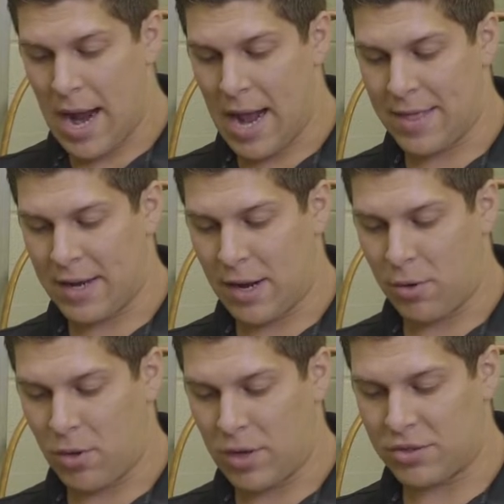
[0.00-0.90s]
And then I
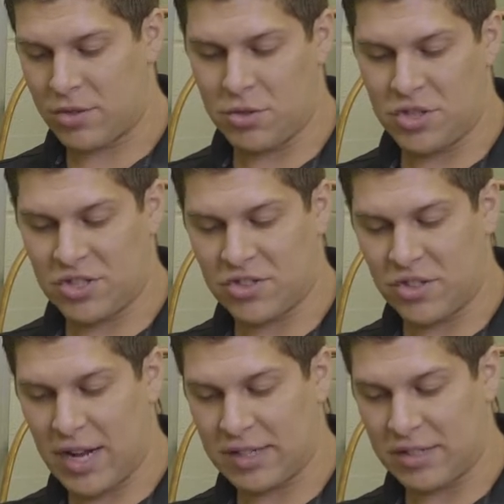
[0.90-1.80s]
will also just
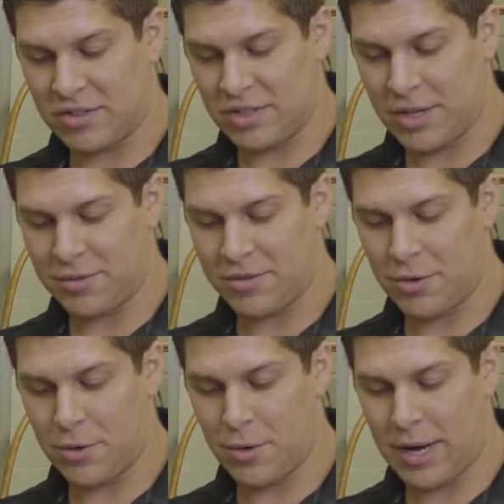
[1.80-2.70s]
select CO2,